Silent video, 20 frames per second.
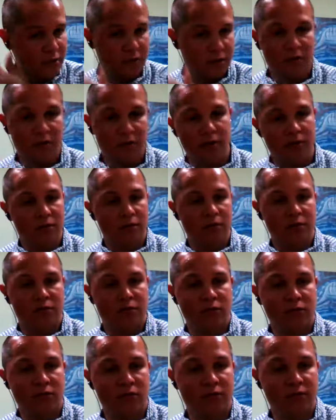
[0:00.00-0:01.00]

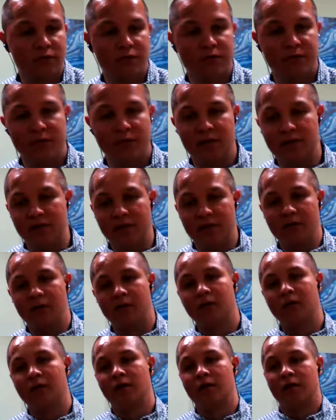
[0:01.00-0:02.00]
took over the reins
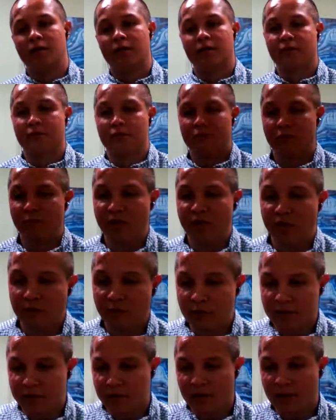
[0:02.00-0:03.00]
here, for me, it
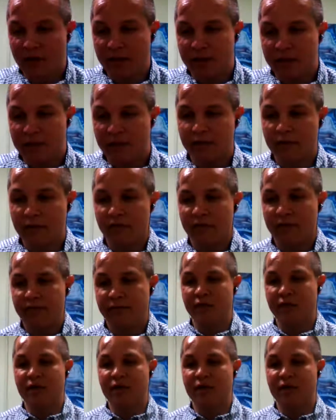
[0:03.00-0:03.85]
was like, if you